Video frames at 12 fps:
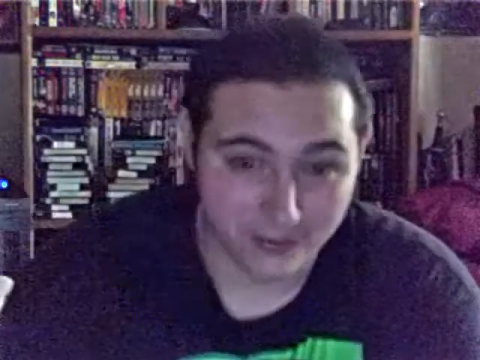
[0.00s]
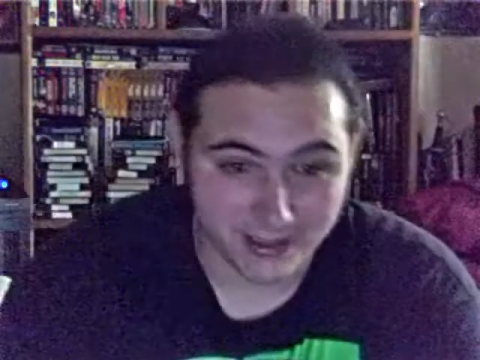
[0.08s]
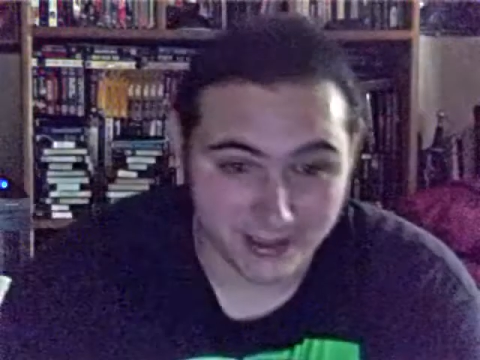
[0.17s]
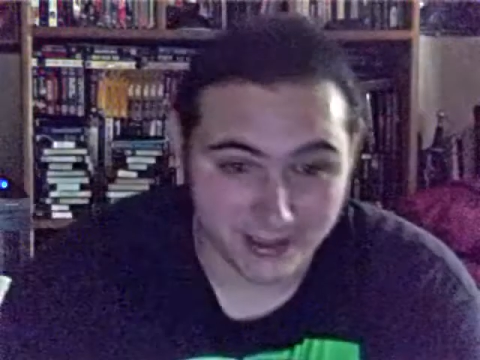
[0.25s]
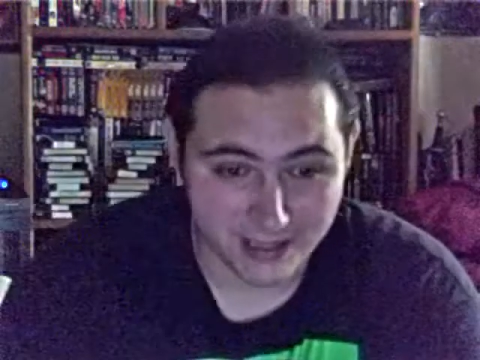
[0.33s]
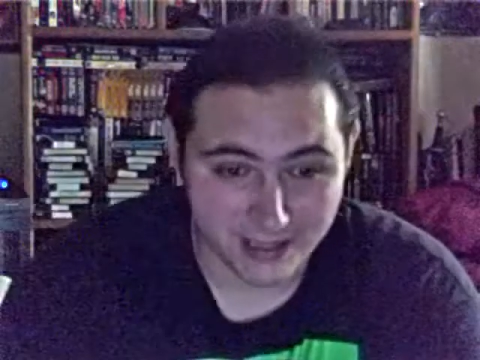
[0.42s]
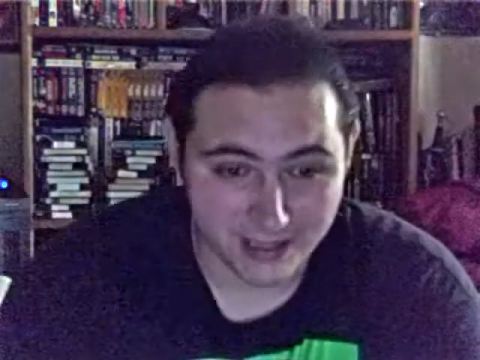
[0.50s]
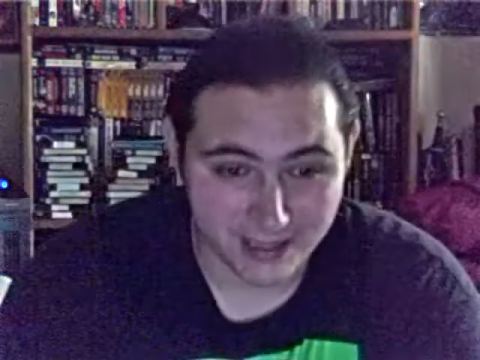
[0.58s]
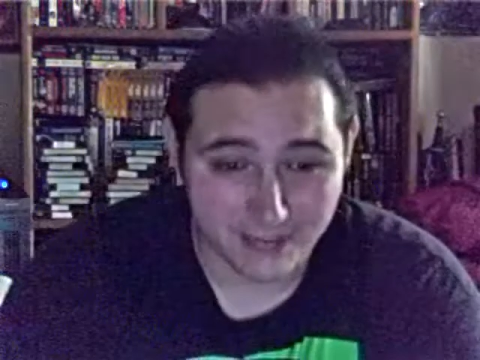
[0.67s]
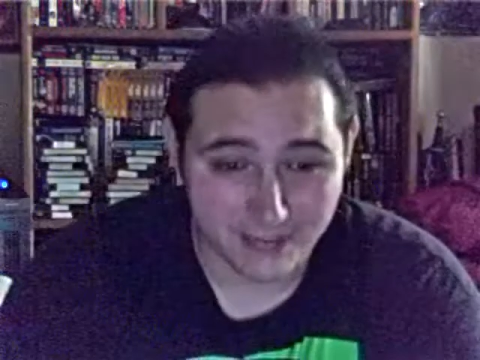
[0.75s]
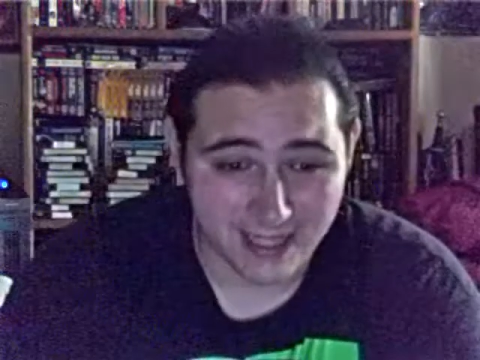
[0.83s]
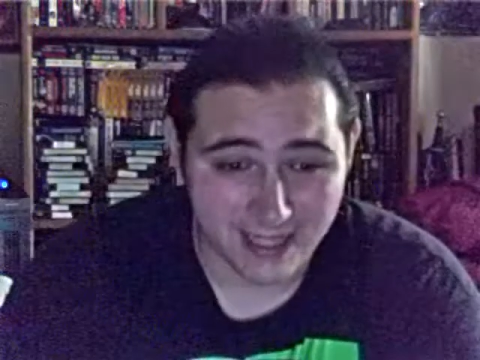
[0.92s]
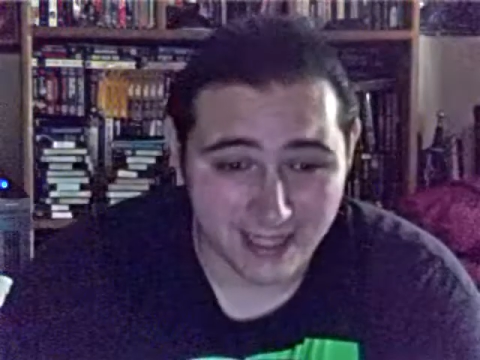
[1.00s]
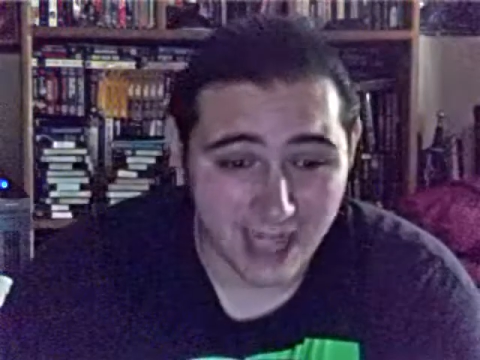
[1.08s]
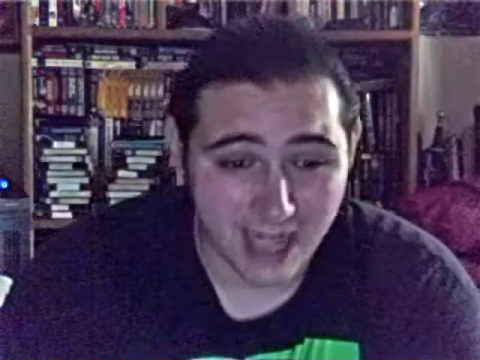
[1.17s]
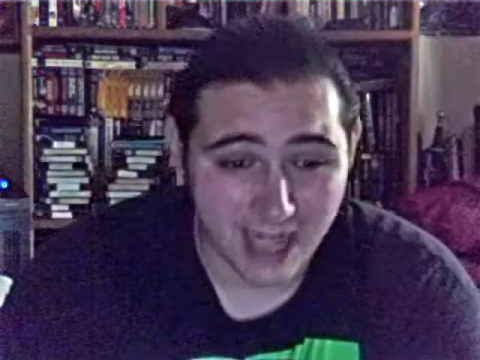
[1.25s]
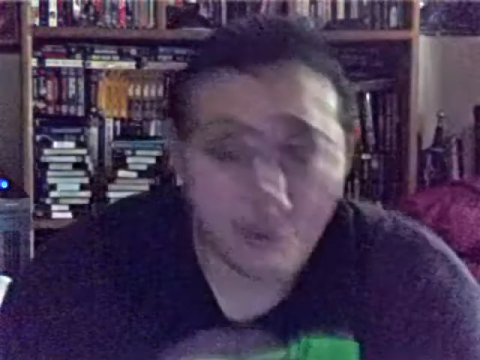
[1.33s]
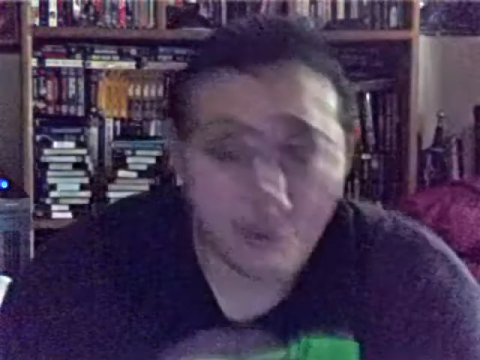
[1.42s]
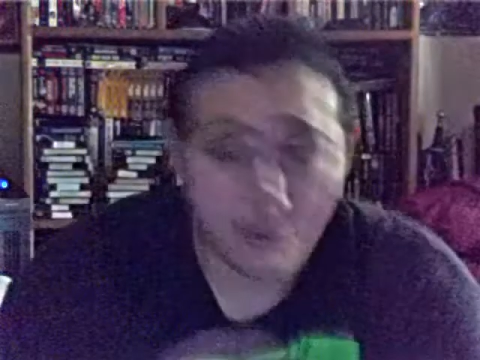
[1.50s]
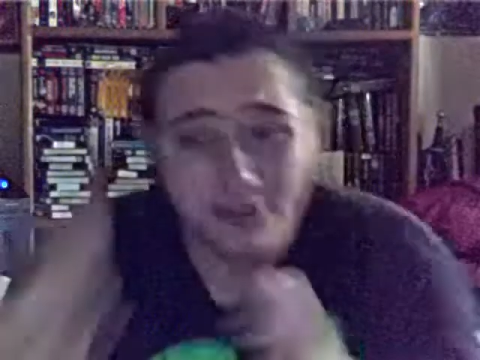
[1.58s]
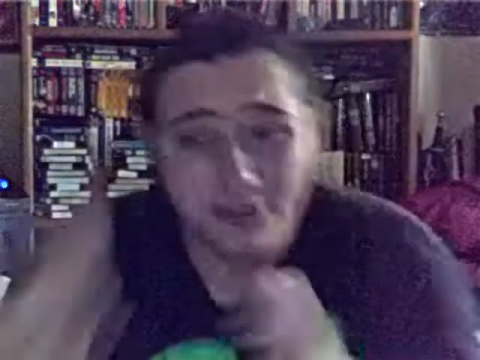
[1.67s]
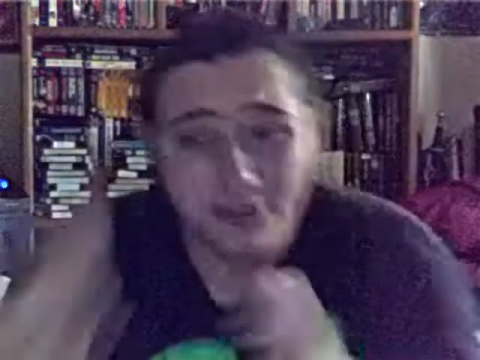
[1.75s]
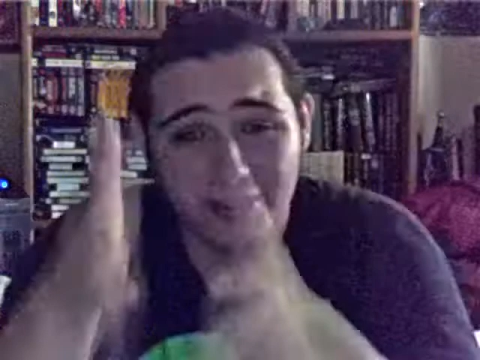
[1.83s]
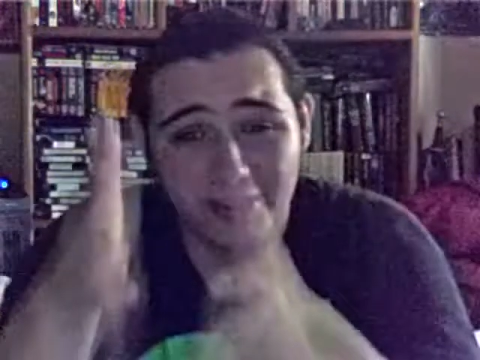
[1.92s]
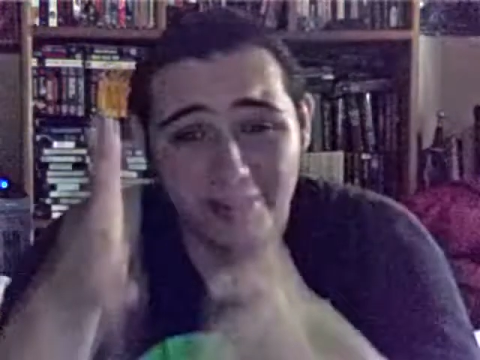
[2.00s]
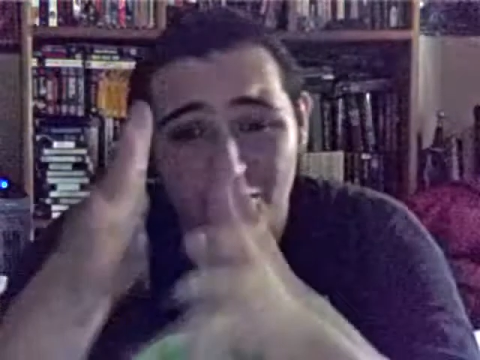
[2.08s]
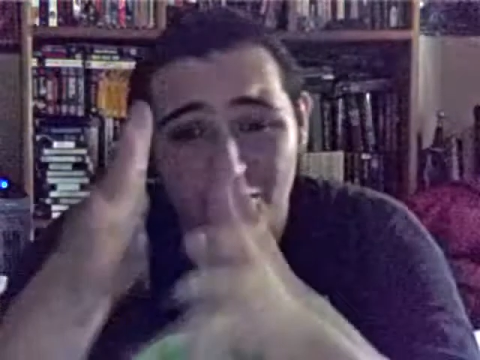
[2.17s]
How often do the scores on Rotten Tomatoes